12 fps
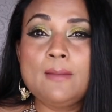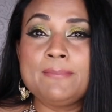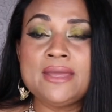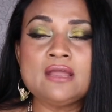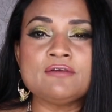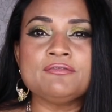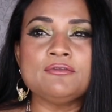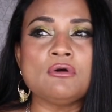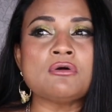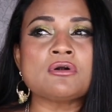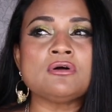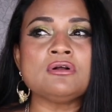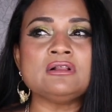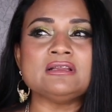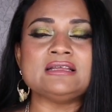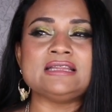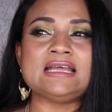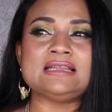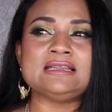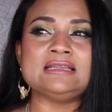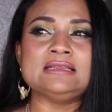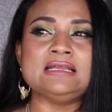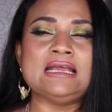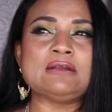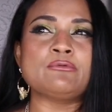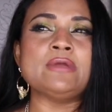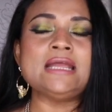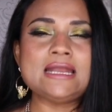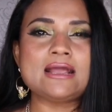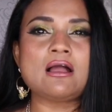pink floral. It really